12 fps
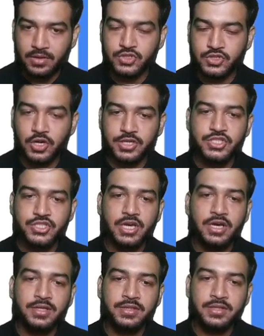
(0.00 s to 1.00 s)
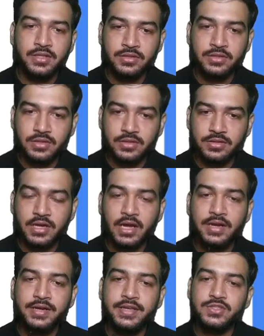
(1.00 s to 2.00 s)
Georgia, the
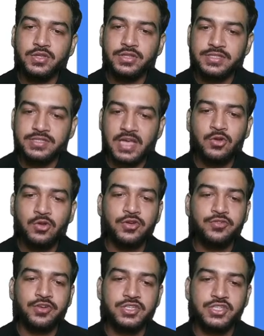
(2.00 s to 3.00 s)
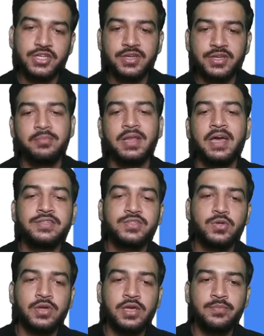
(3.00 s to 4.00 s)
countries on the south of Russian rimlands,
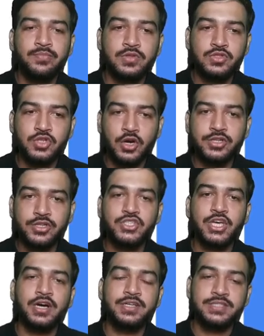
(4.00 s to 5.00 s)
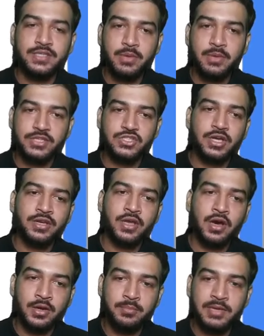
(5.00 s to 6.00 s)
okay? Georgia, Azerbaijan,
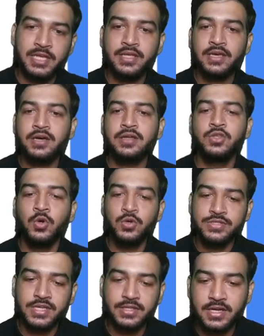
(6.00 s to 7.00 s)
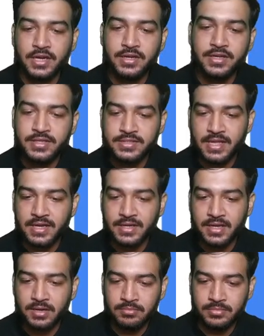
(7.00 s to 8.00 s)
Armenia, those are the countries
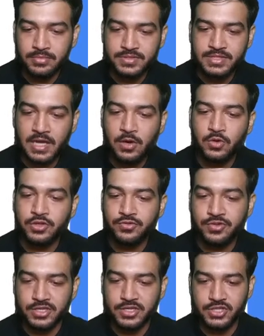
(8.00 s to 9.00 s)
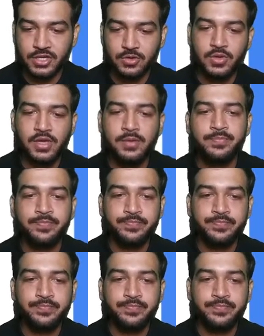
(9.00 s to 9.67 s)
that come south of Russia, okay?